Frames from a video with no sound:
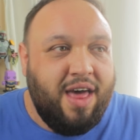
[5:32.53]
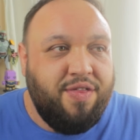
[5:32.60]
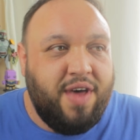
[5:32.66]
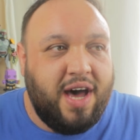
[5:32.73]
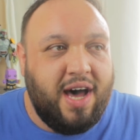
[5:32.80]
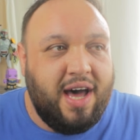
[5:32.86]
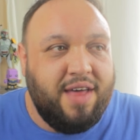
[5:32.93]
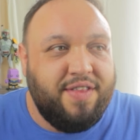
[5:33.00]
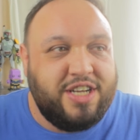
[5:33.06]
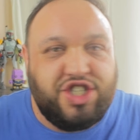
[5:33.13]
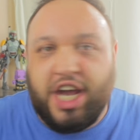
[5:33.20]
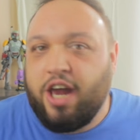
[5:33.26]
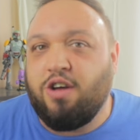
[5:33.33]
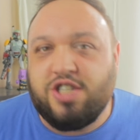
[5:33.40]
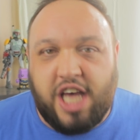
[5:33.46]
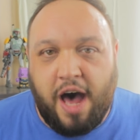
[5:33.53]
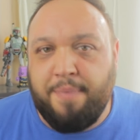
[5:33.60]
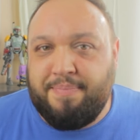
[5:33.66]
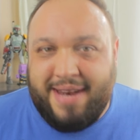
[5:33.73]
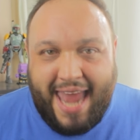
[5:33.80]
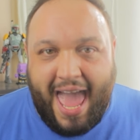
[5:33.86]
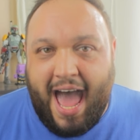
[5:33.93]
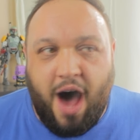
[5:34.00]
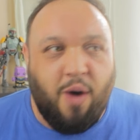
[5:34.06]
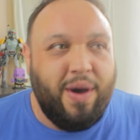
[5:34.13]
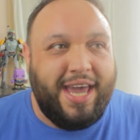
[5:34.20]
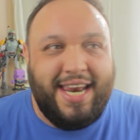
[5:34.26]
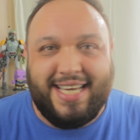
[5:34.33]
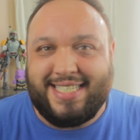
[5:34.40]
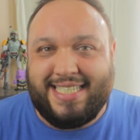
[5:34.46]
The, the channel's up now.
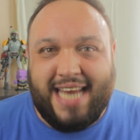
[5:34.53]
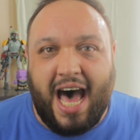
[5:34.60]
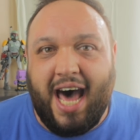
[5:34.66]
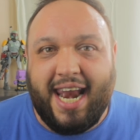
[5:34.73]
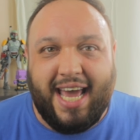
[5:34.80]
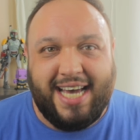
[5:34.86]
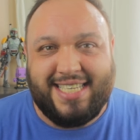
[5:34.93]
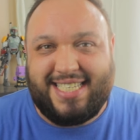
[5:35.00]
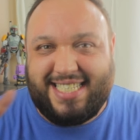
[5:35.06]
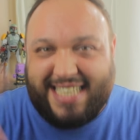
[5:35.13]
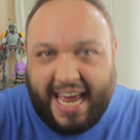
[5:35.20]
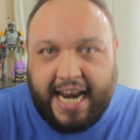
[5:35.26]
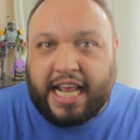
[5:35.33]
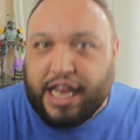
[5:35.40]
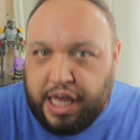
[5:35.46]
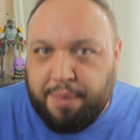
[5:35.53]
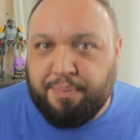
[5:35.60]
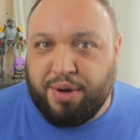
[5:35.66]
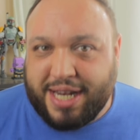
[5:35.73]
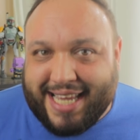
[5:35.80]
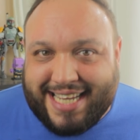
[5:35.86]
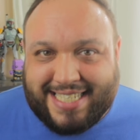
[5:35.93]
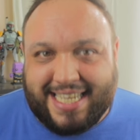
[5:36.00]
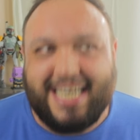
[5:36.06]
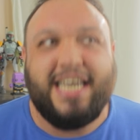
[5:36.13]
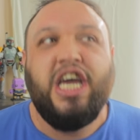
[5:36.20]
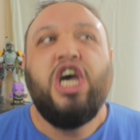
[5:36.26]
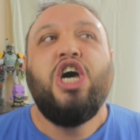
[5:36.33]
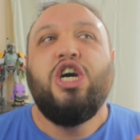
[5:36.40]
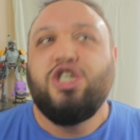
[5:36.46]
It is not aesthetically
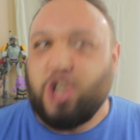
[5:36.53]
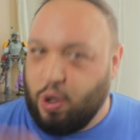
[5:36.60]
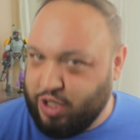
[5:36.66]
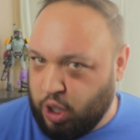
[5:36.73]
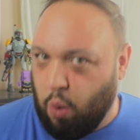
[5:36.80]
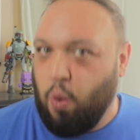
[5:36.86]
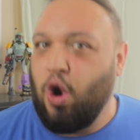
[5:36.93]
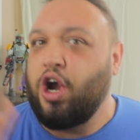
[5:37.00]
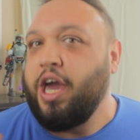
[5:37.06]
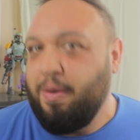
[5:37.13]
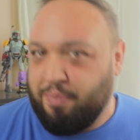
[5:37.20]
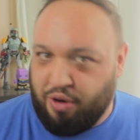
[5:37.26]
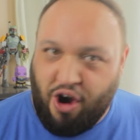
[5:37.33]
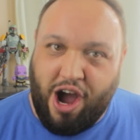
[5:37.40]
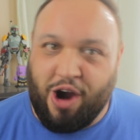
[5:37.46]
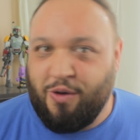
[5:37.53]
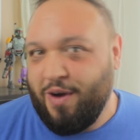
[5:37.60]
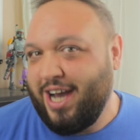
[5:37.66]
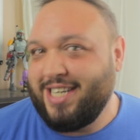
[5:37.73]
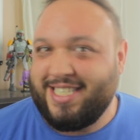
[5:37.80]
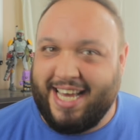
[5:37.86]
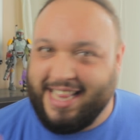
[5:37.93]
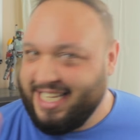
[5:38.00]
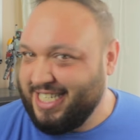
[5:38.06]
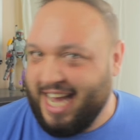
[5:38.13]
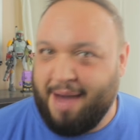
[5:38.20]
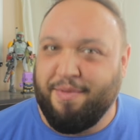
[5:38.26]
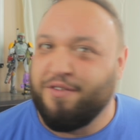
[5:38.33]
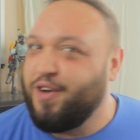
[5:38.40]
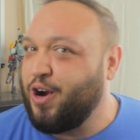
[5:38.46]
pleasing, so it's a work in progress at the
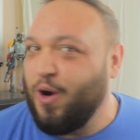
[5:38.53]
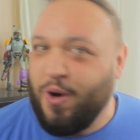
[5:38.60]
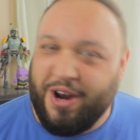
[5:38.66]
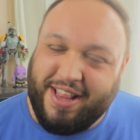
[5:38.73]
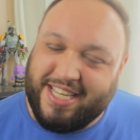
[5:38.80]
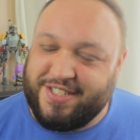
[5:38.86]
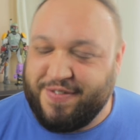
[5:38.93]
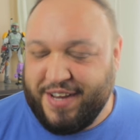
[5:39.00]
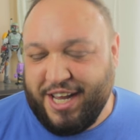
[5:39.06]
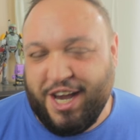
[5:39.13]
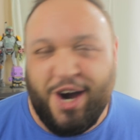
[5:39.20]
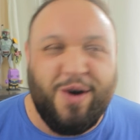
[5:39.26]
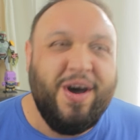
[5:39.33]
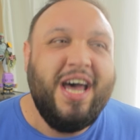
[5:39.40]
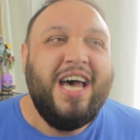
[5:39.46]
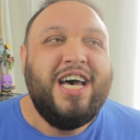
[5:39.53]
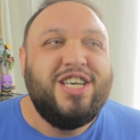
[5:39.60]
time of recording this video.